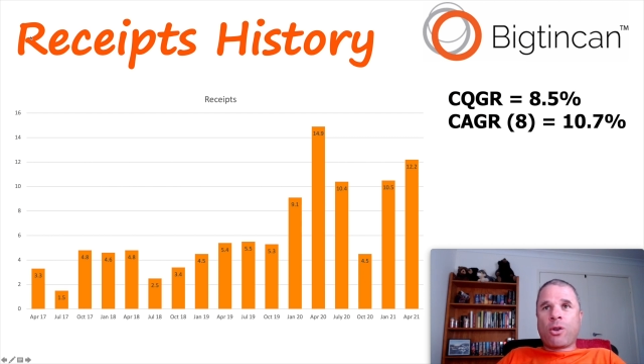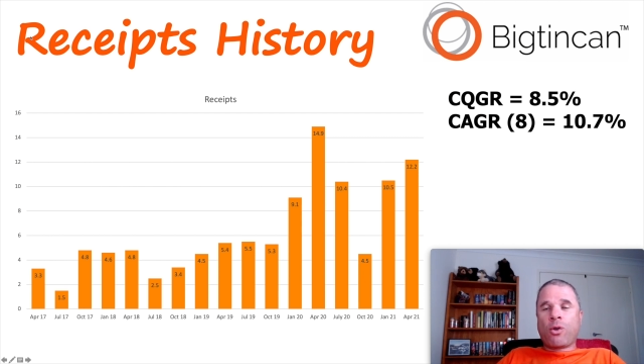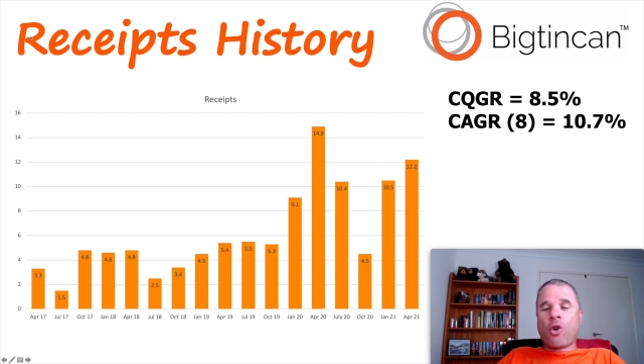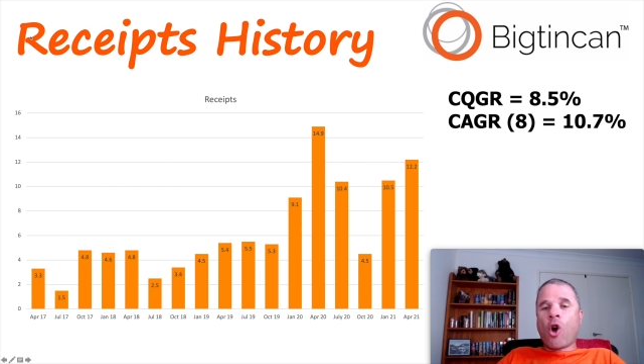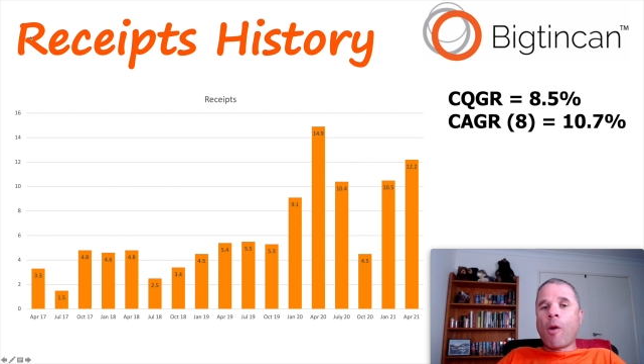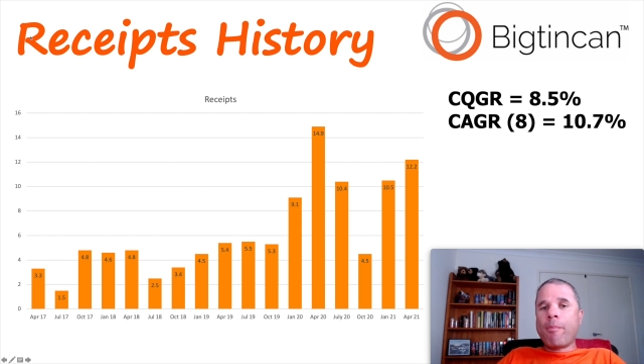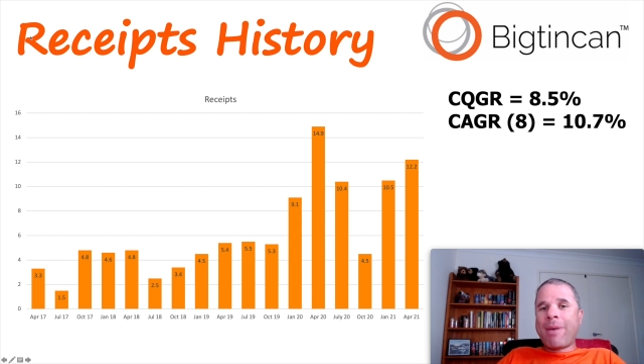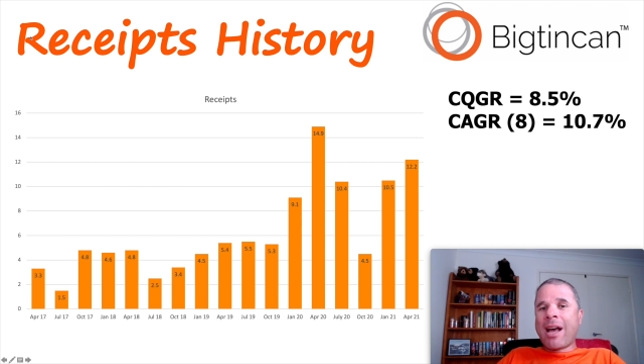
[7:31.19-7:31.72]

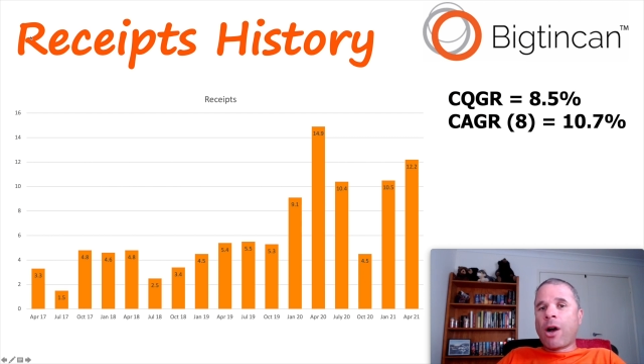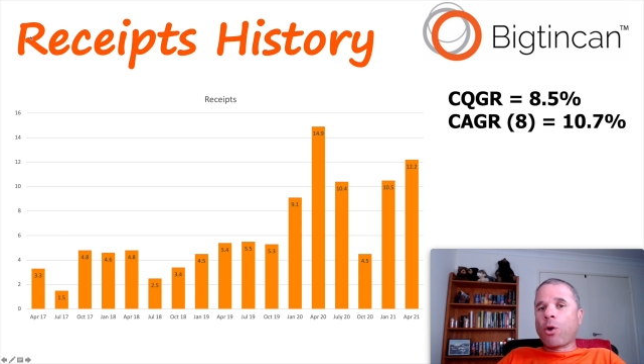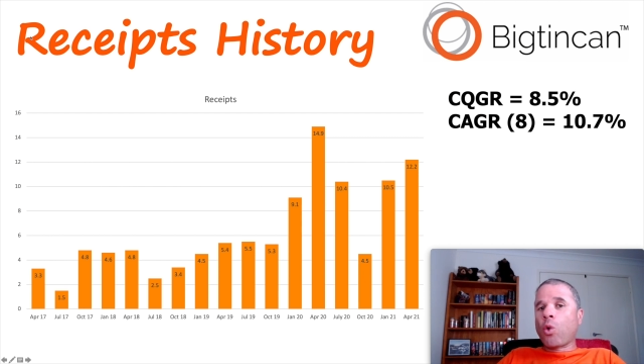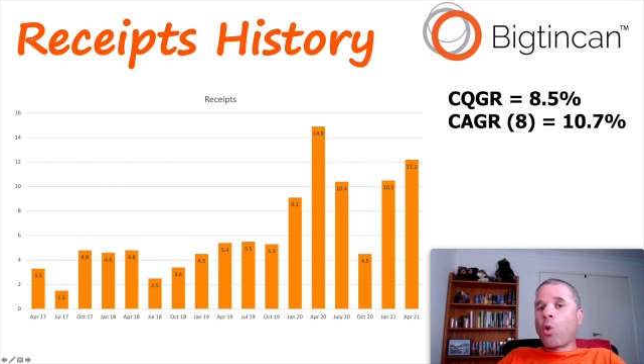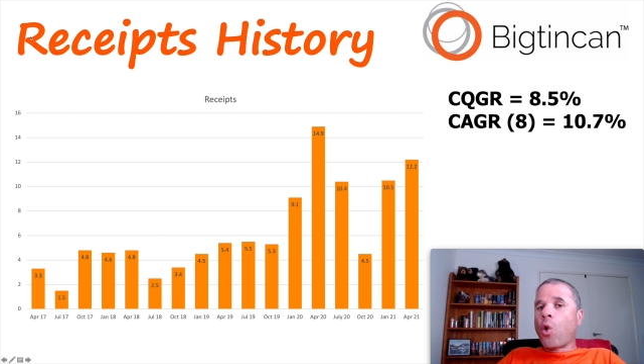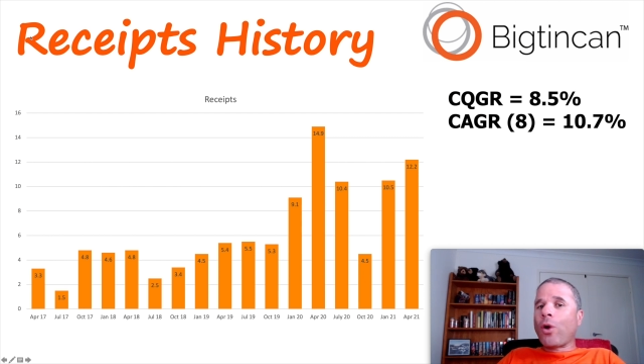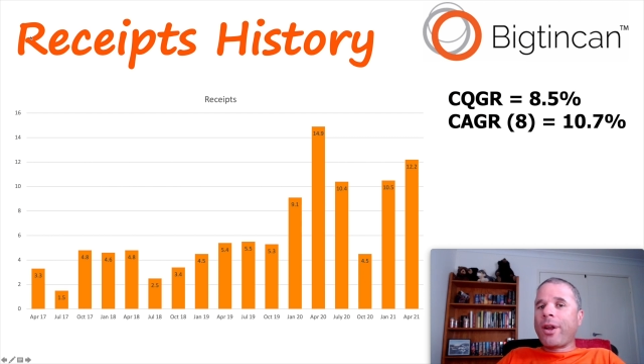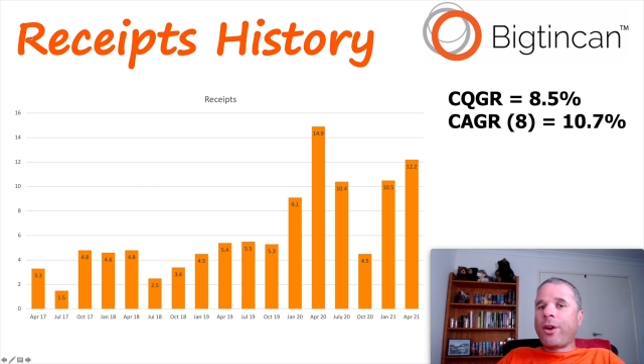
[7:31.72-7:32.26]
compound
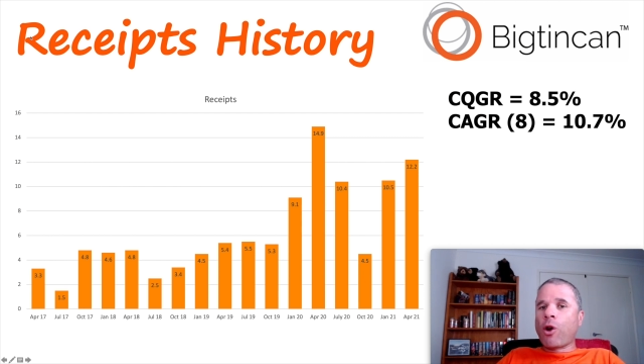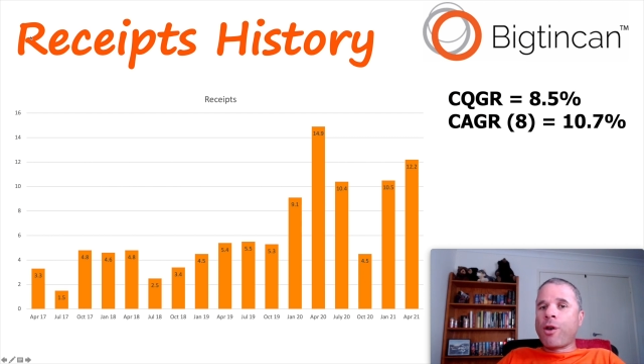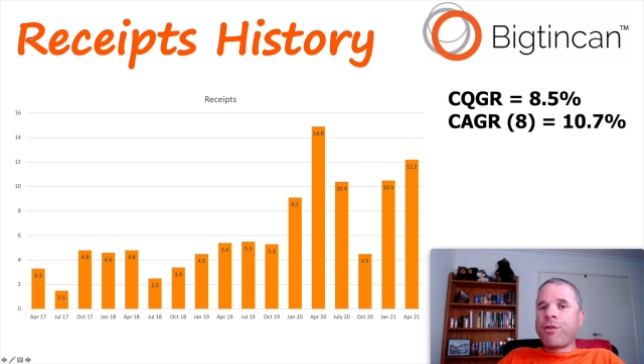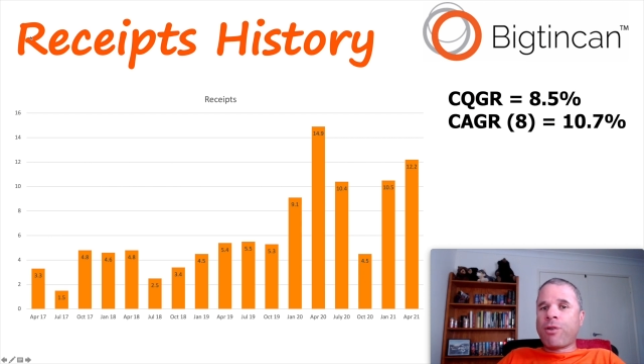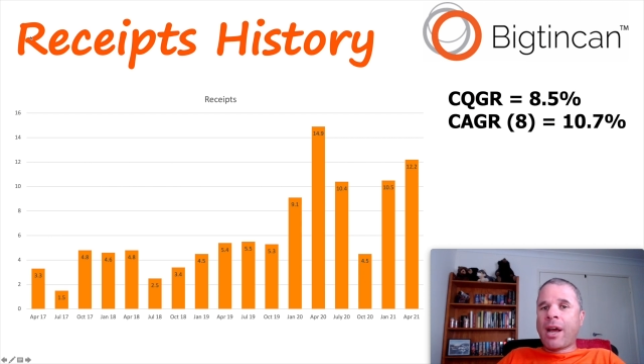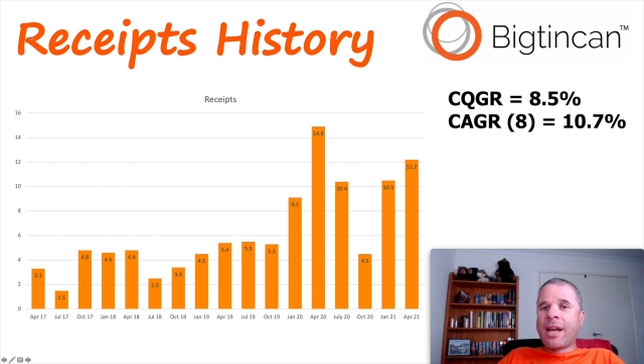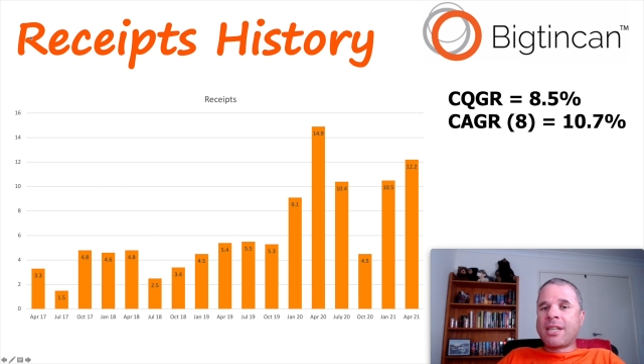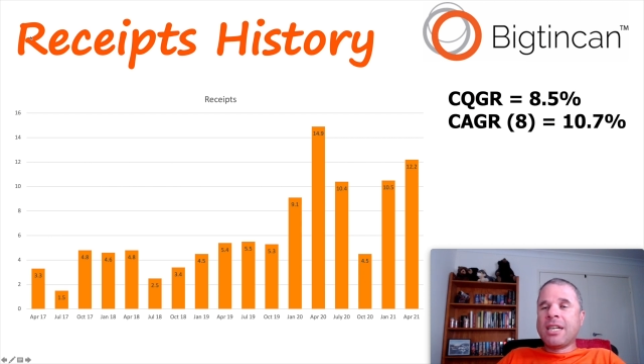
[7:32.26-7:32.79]
quarterly
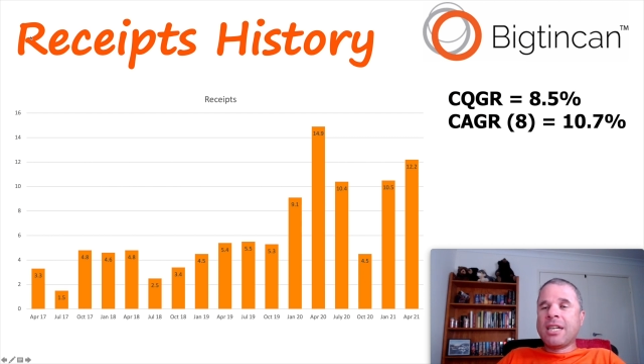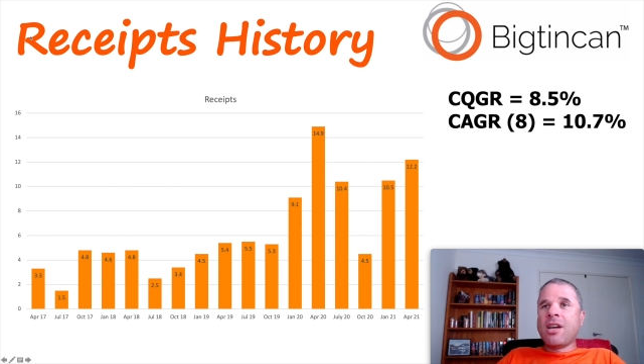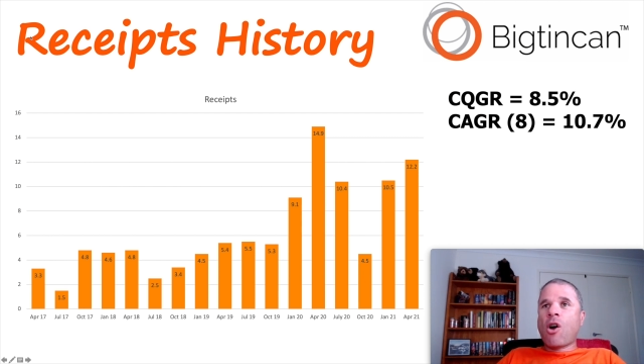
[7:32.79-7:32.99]
growth rate